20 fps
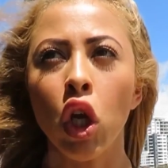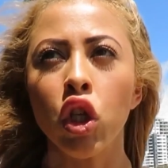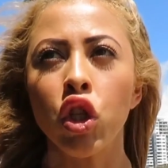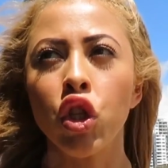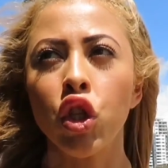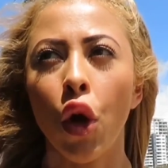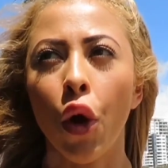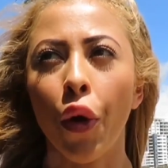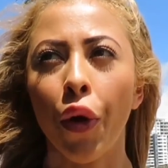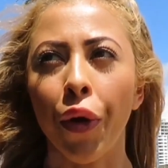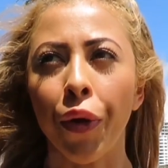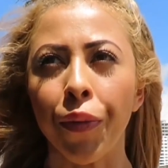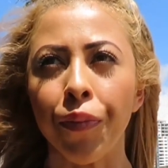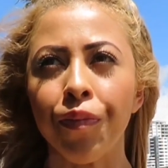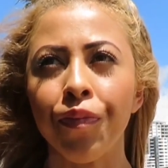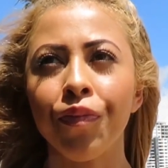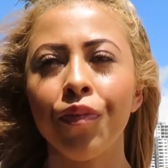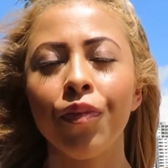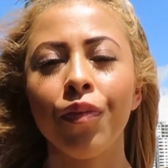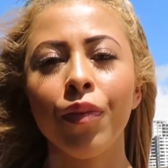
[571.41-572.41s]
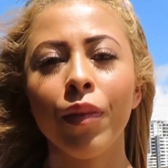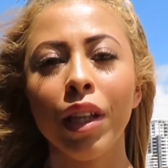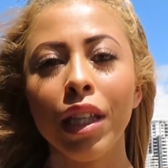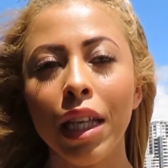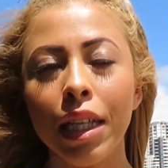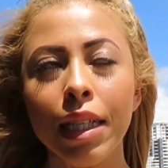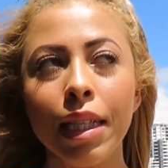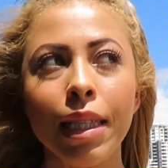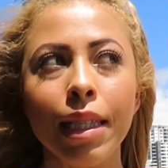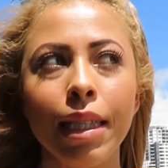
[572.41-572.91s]
So
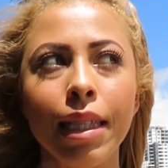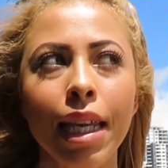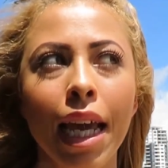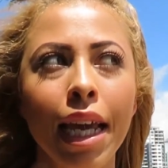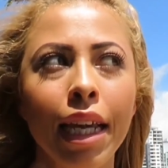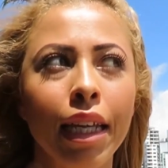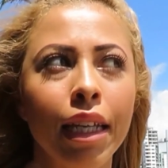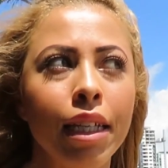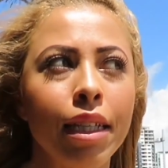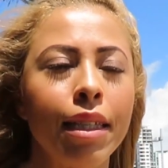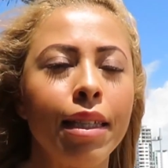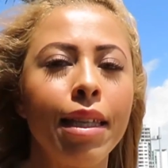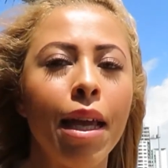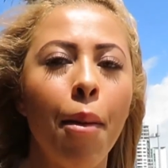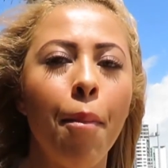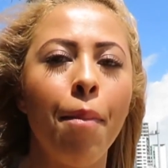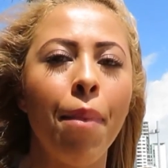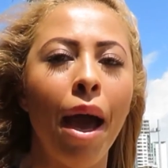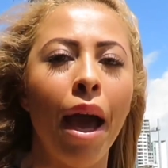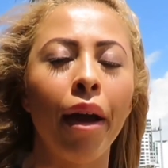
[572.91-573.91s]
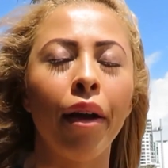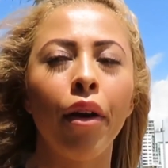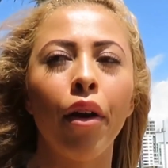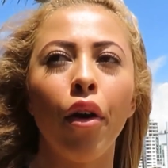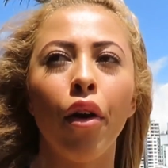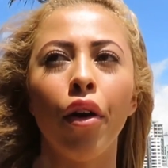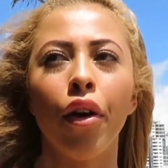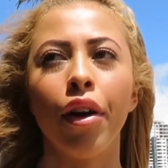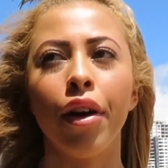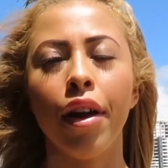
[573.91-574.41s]
taking a step back
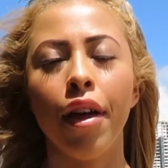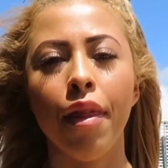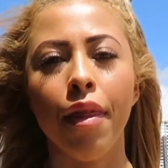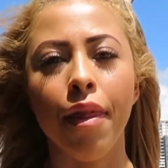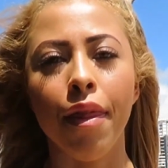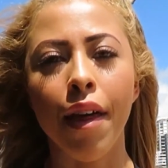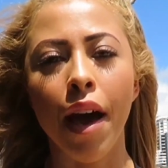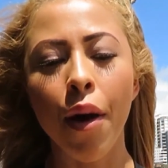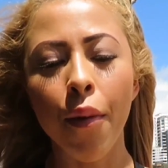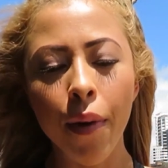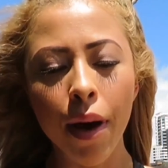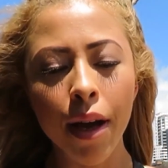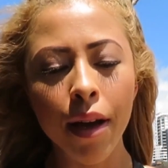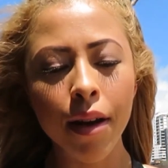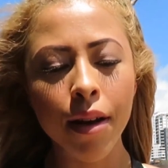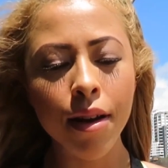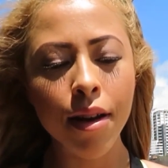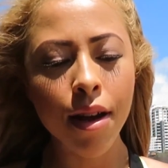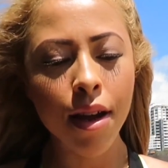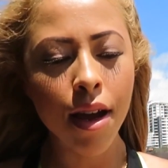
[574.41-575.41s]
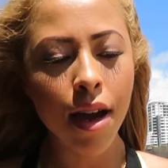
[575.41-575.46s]
on that one,